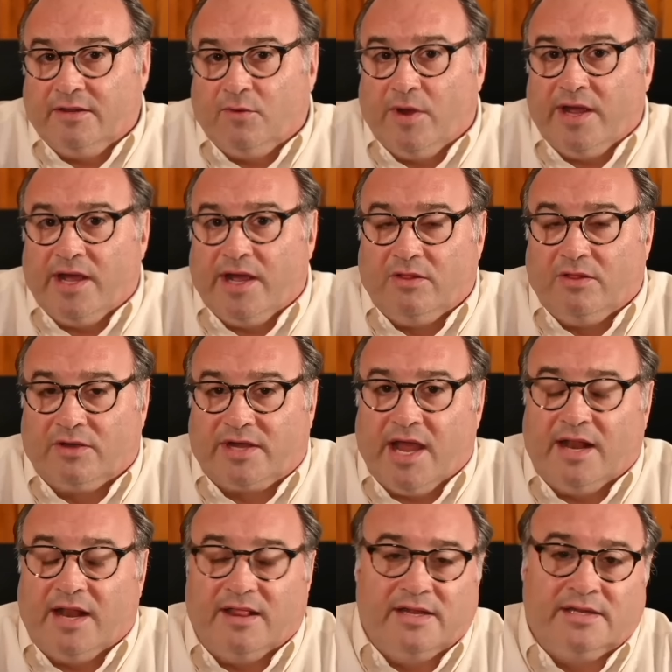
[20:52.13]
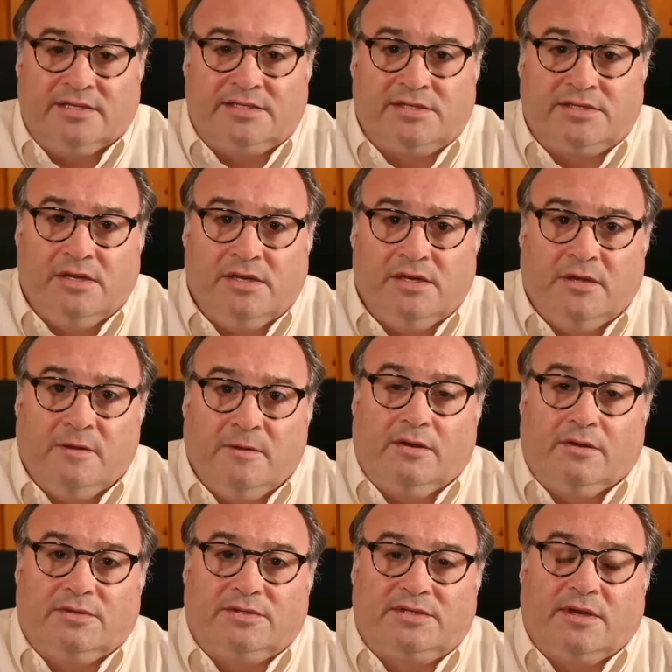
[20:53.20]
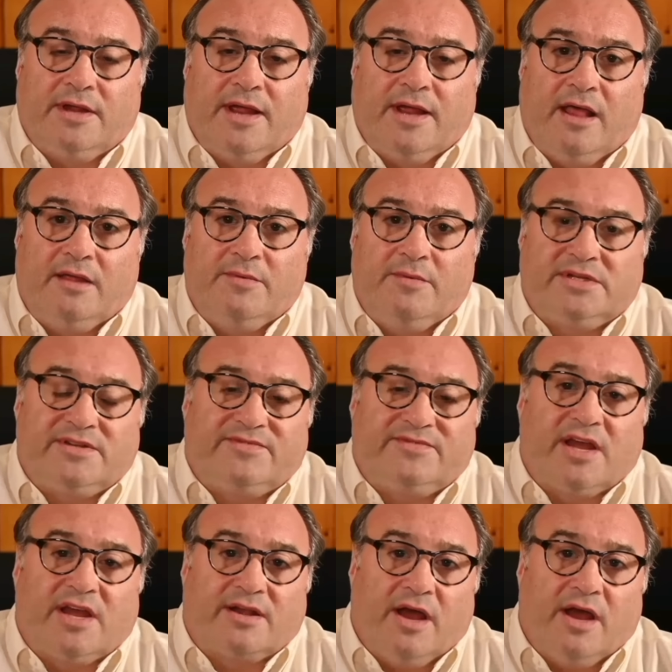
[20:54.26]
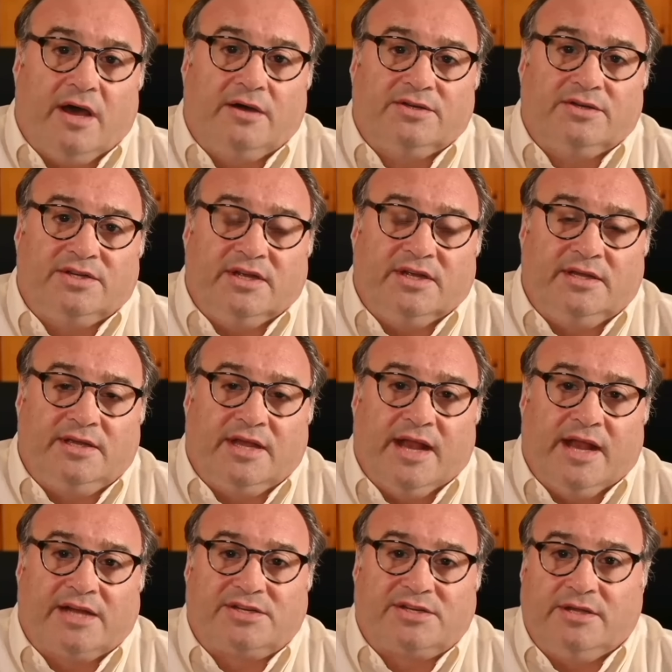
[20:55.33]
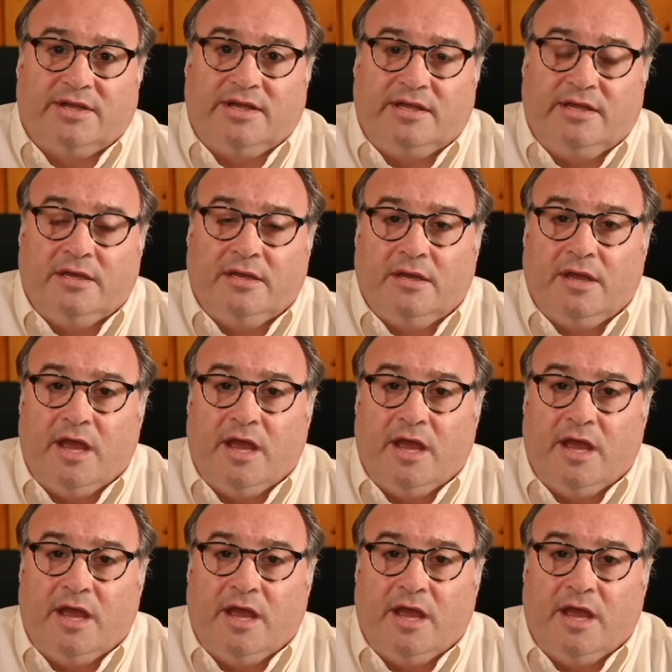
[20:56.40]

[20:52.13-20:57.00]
The way I look at it is those elements of technology can actually